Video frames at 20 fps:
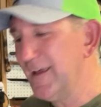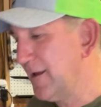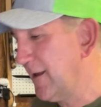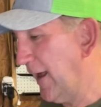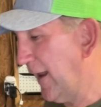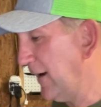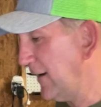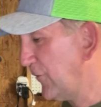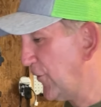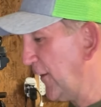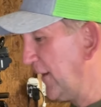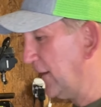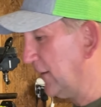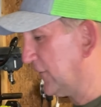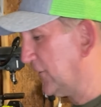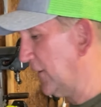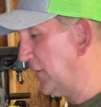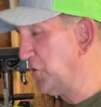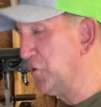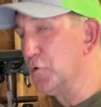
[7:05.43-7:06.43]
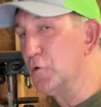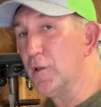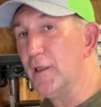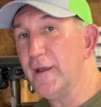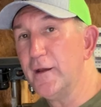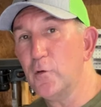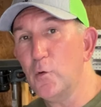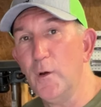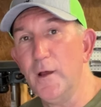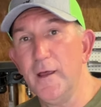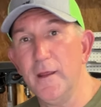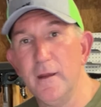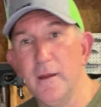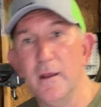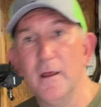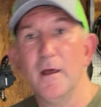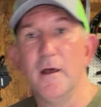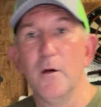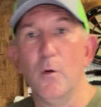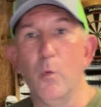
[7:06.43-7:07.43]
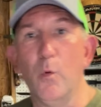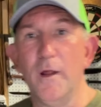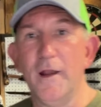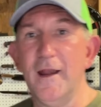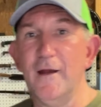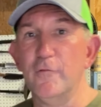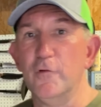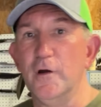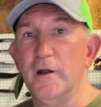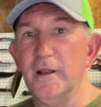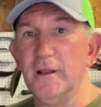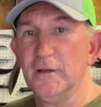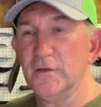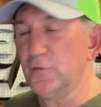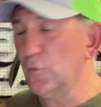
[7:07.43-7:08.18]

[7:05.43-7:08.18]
Anything that's in your liquid, whatever it is, the